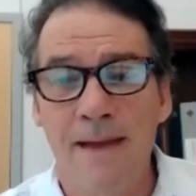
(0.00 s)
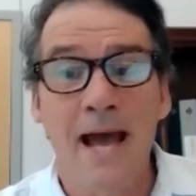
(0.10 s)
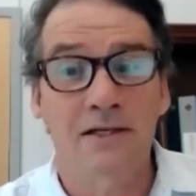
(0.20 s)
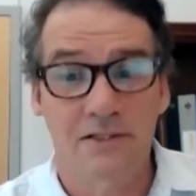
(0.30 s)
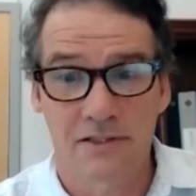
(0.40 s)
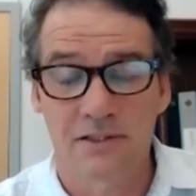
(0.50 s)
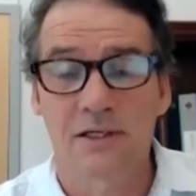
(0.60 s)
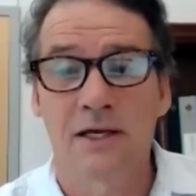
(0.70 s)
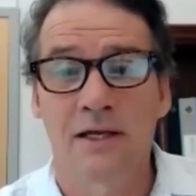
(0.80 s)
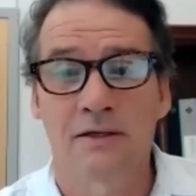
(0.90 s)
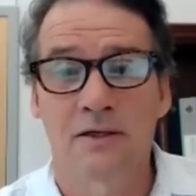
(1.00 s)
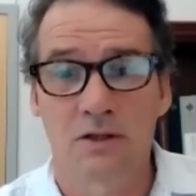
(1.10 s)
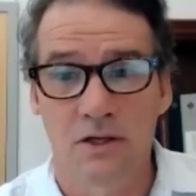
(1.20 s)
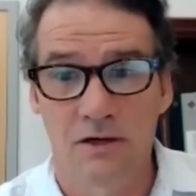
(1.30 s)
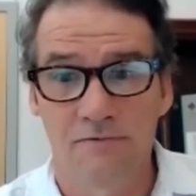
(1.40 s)
masks and
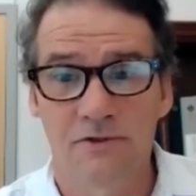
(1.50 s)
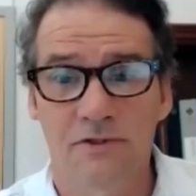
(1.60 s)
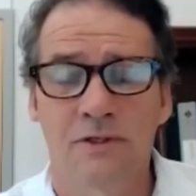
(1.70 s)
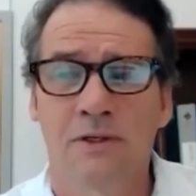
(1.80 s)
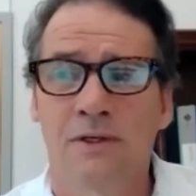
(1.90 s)
gloves.